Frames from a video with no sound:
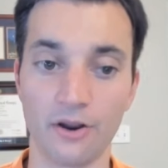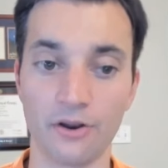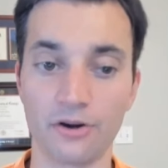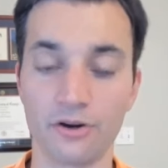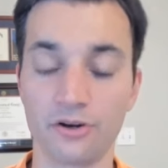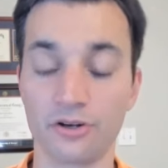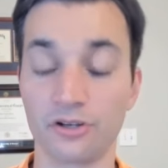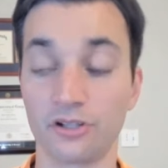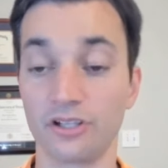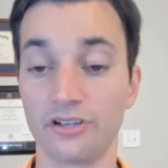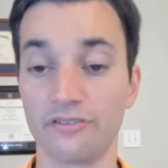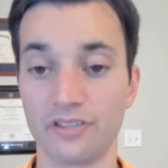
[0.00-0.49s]
owner
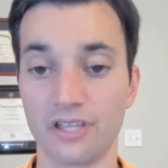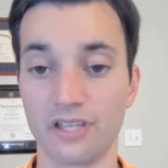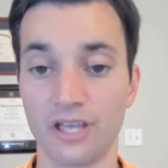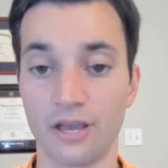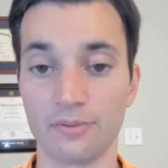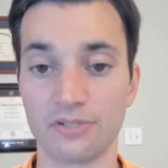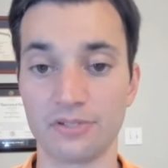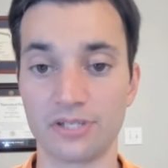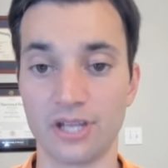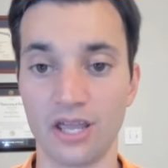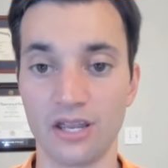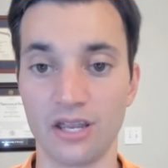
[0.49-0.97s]
and you live in the
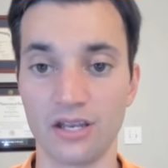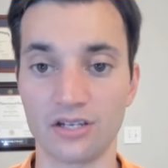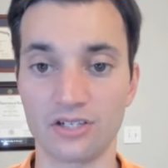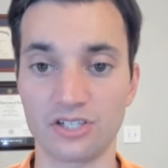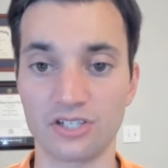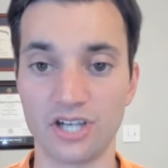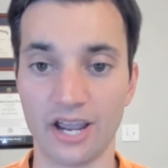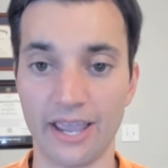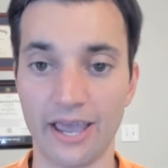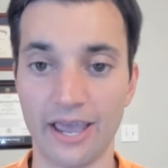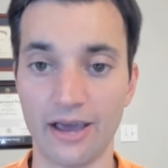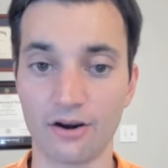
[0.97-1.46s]
upstate,
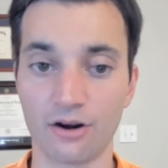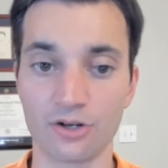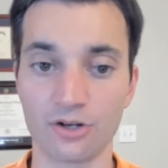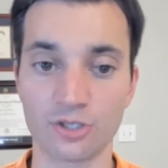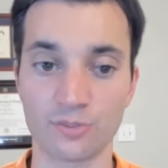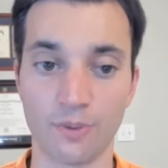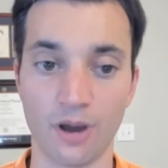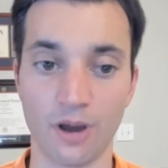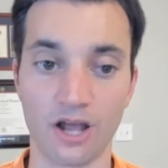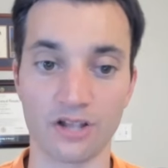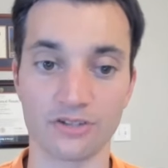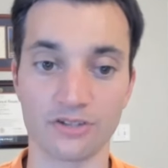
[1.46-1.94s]
check out our
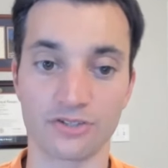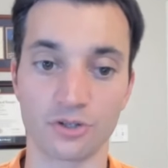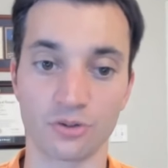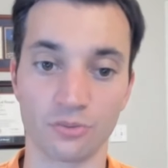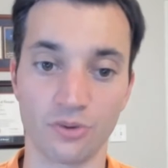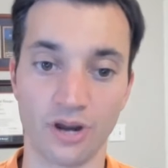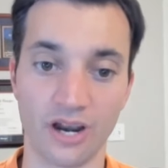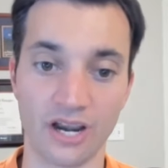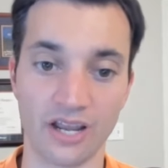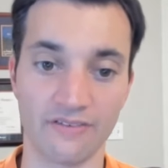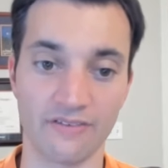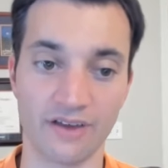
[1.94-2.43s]
sponsor,
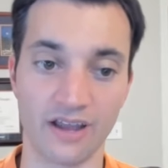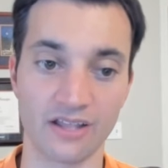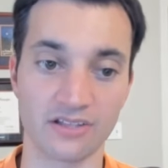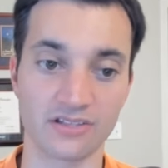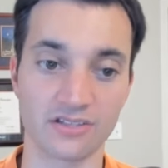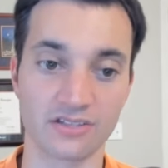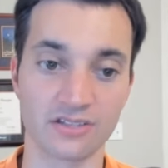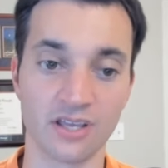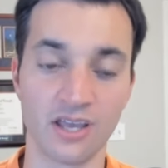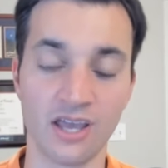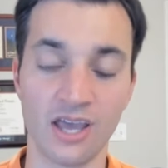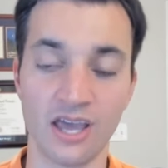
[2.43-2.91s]
Ready
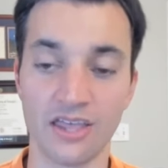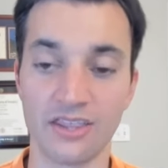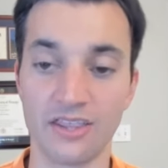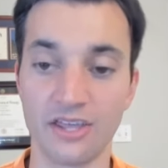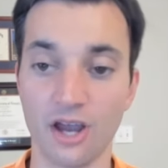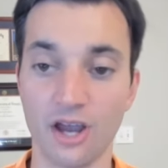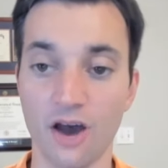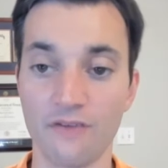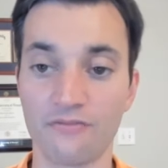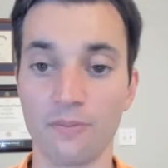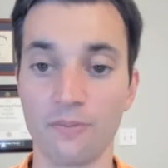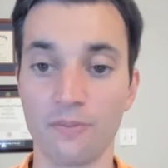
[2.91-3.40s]
Vets.
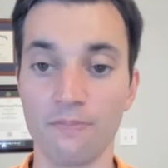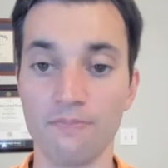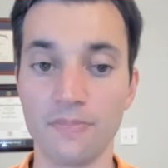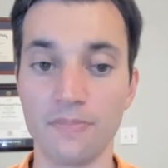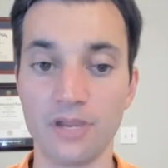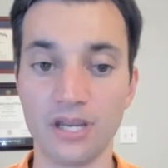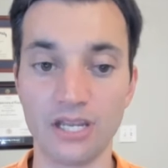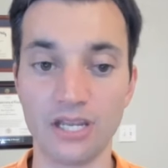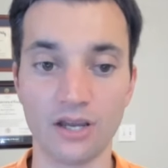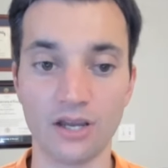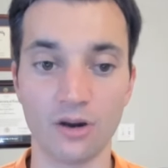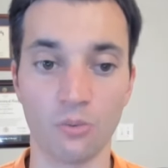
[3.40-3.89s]
They offer
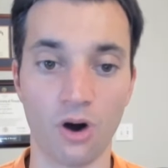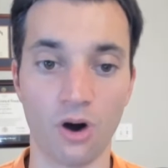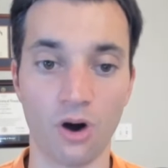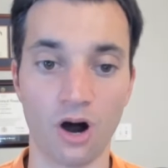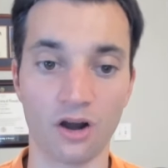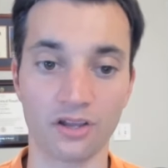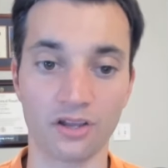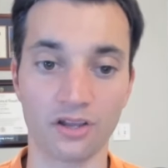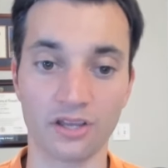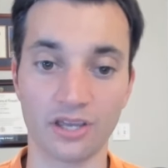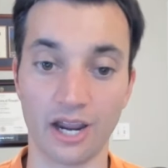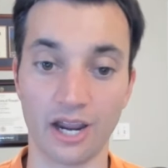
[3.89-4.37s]
immediate
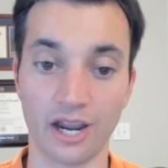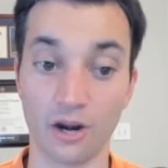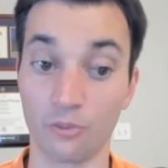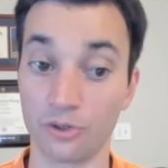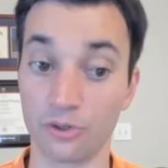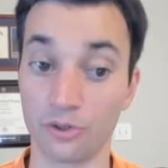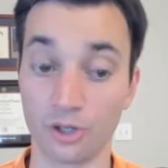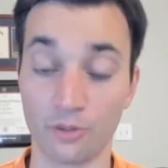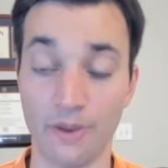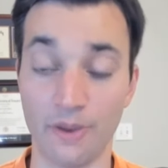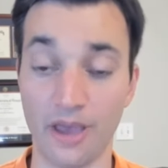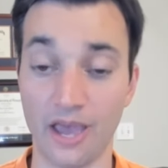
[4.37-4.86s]
walk-in care
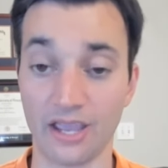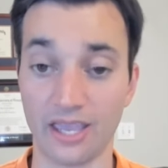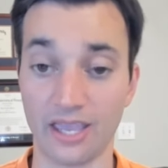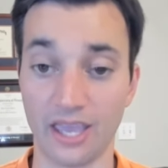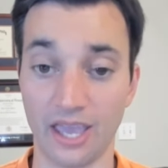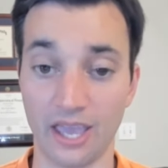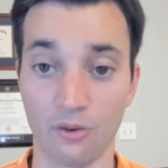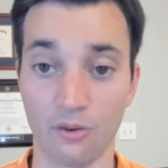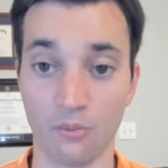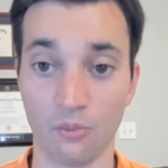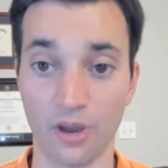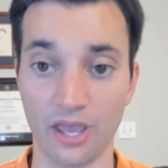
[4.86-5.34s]
when your pet
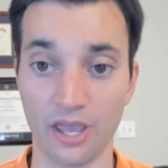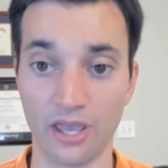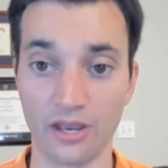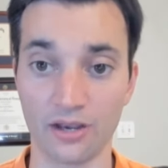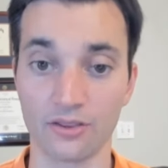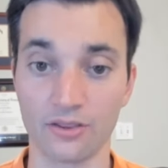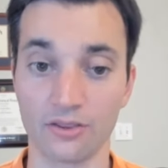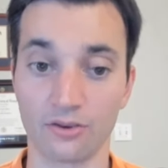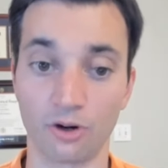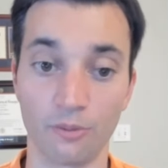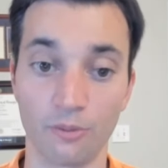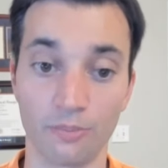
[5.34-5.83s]
can't wait.
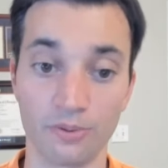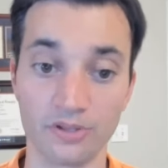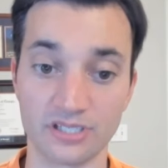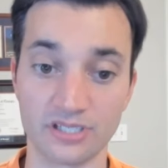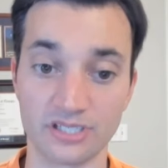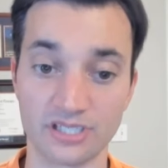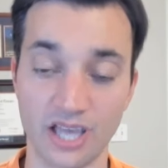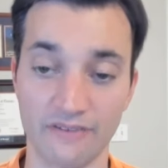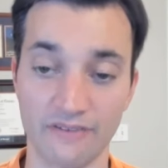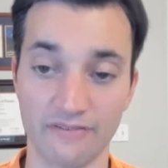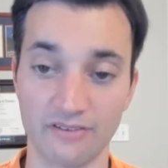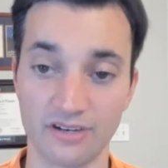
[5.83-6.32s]
They're open
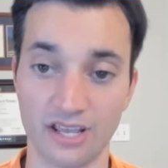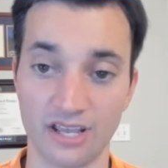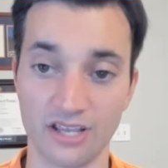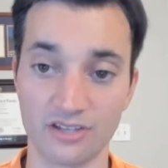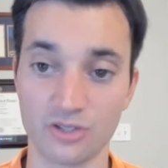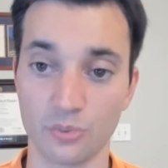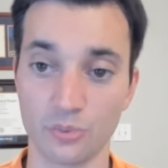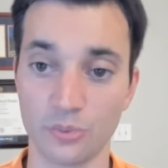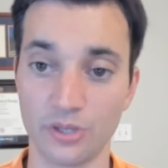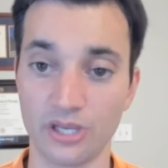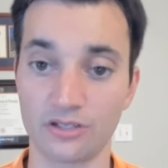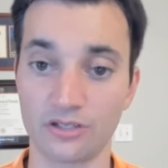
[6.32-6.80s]
7
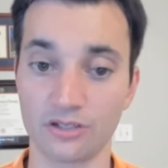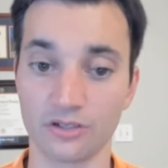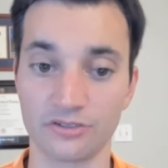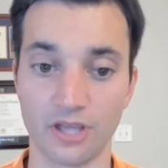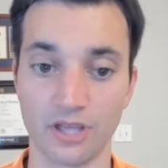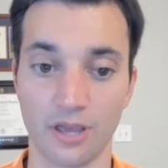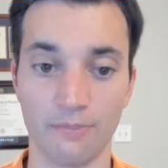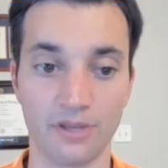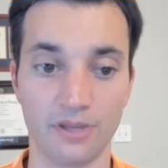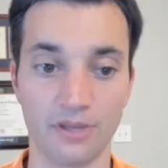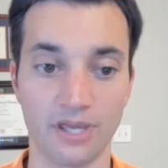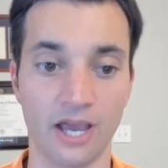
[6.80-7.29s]
days a week till
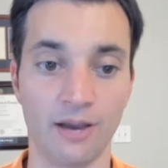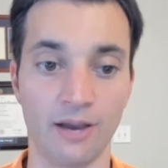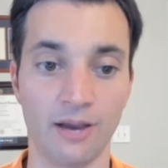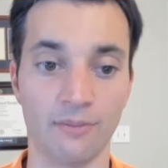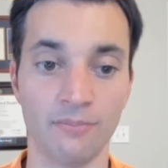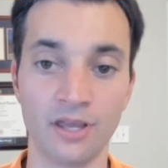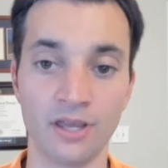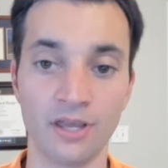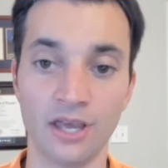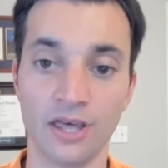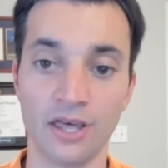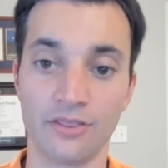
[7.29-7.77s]
10
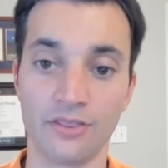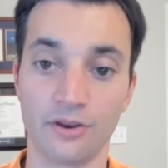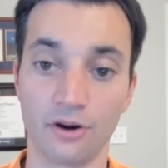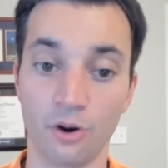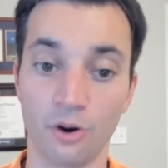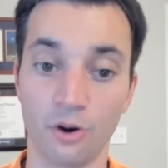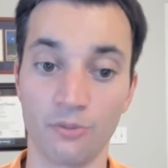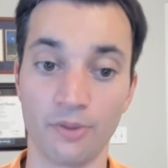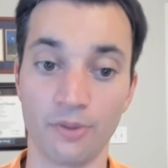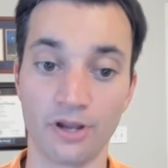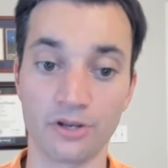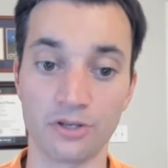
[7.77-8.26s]
p.m. They're
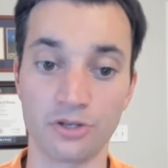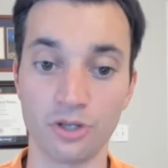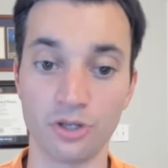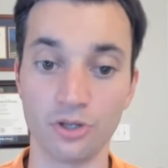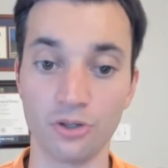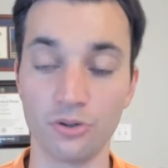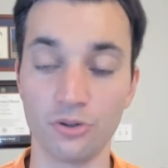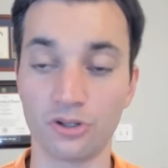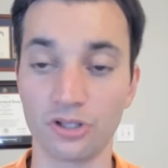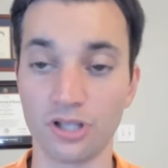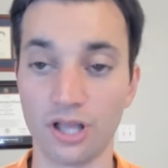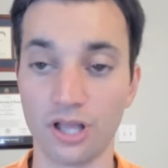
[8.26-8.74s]
owned by
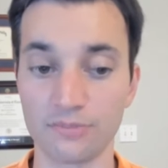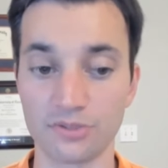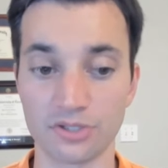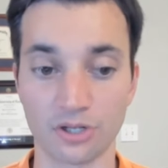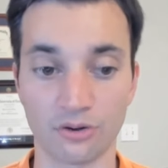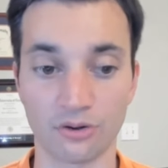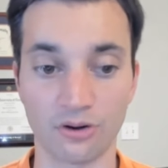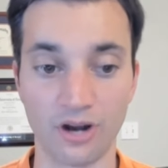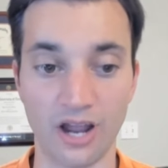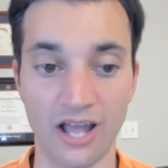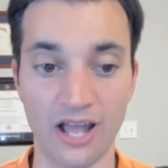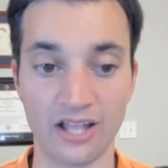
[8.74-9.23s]
two
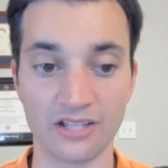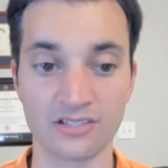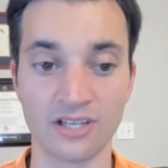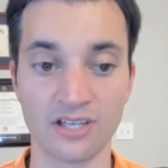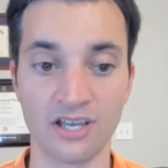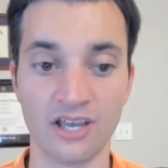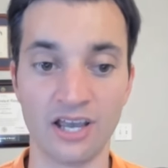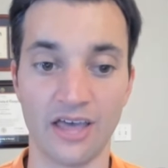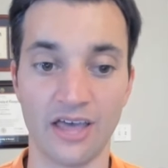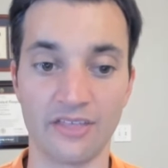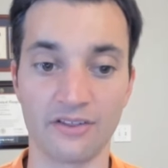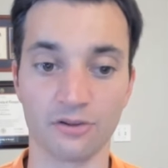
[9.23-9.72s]
Clemson grads.
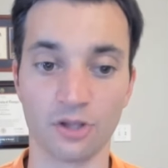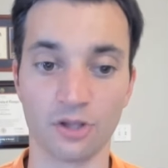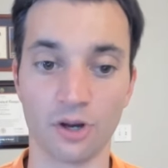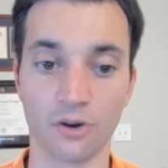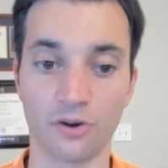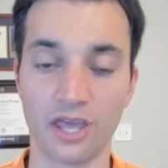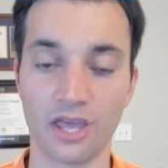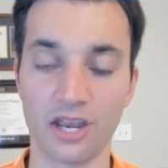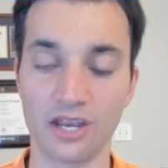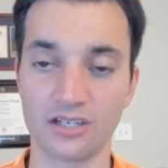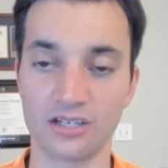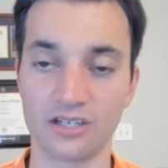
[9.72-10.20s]
And they're
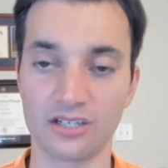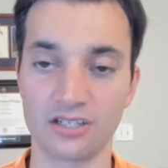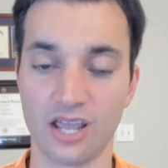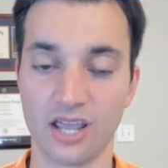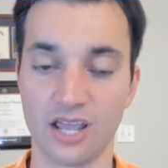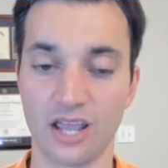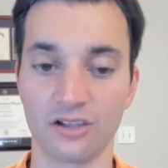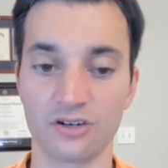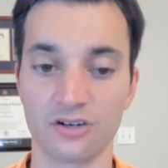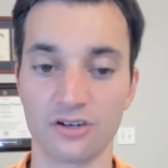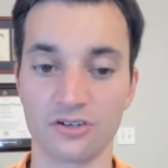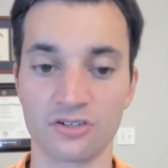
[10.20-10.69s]
located in
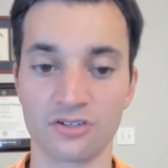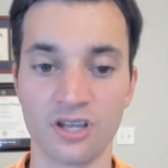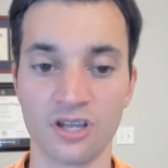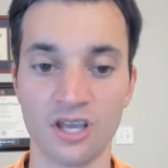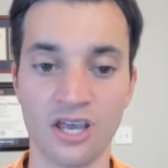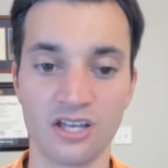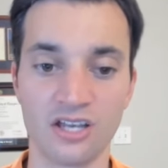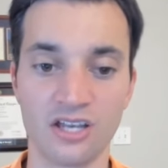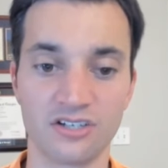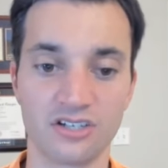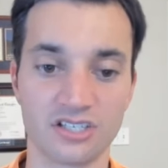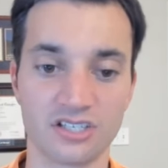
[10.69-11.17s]
Taylor's,
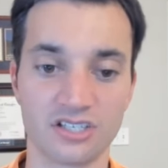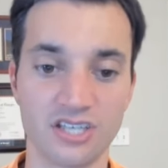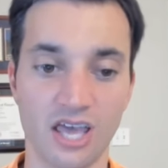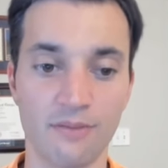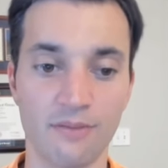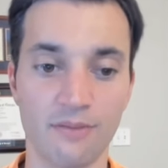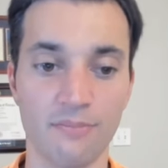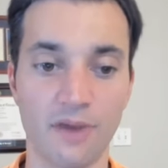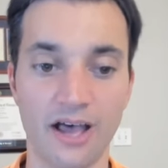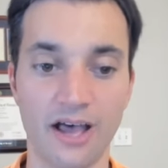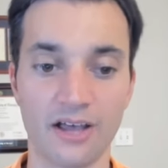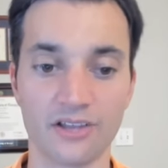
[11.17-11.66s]
just
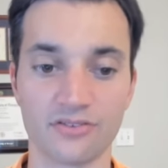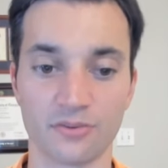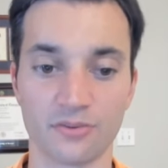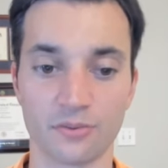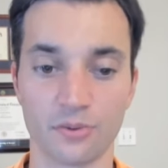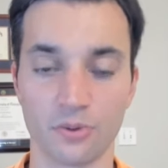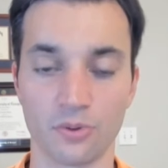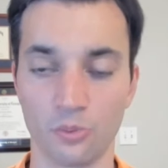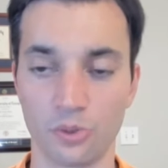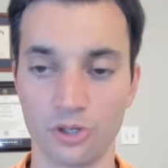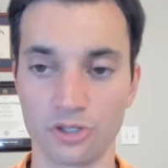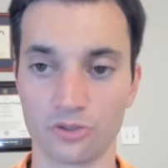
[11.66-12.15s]
10 miles
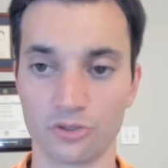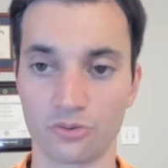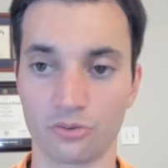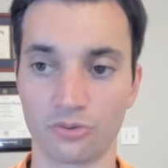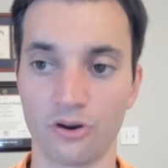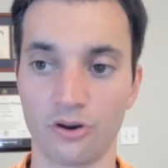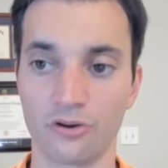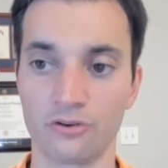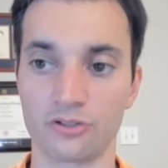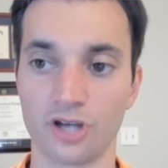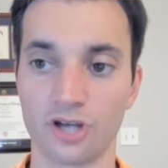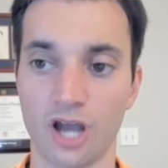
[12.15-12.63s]
from the Woodruff
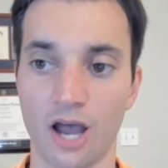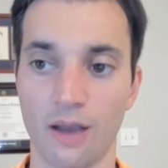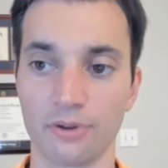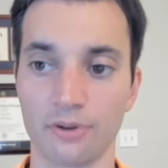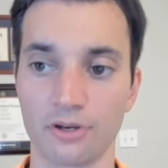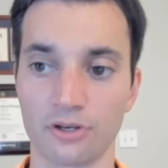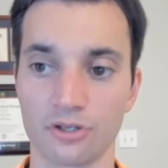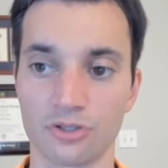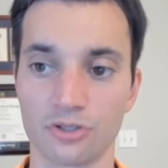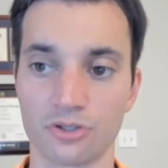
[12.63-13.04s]
Road shopping